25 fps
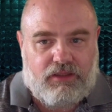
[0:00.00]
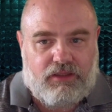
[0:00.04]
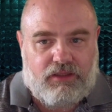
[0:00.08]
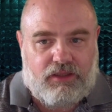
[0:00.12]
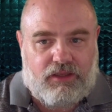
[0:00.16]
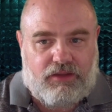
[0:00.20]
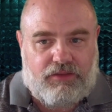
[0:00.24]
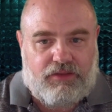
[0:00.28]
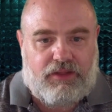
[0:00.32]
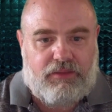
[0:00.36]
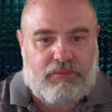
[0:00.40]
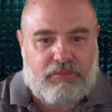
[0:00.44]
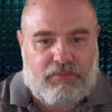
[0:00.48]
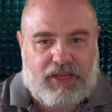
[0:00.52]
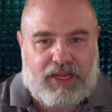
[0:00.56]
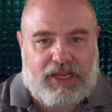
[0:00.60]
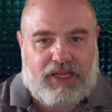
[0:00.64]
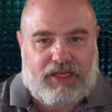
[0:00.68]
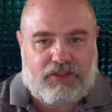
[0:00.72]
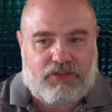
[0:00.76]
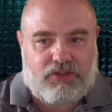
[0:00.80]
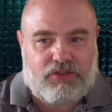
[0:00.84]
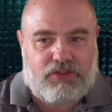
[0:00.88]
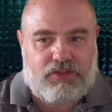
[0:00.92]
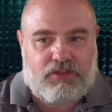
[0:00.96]
And then
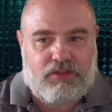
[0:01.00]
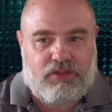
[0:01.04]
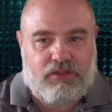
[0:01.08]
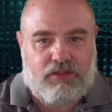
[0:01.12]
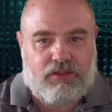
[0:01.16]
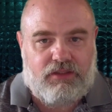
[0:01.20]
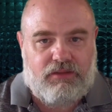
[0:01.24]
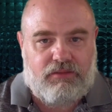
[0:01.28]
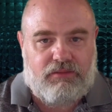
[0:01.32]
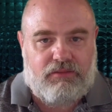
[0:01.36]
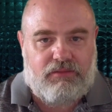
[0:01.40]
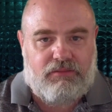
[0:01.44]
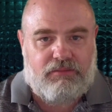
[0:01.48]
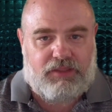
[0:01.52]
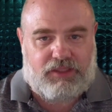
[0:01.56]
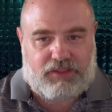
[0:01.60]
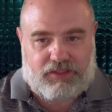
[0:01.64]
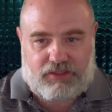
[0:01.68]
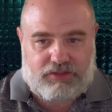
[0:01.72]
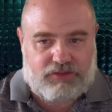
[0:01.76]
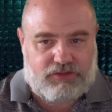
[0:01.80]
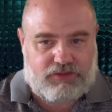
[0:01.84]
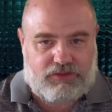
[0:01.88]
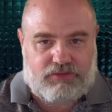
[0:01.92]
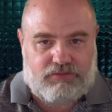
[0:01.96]
banks,
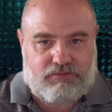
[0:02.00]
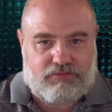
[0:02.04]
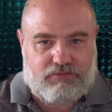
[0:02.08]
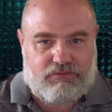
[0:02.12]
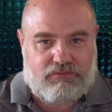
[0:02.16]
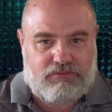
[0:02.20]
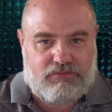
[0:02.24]
because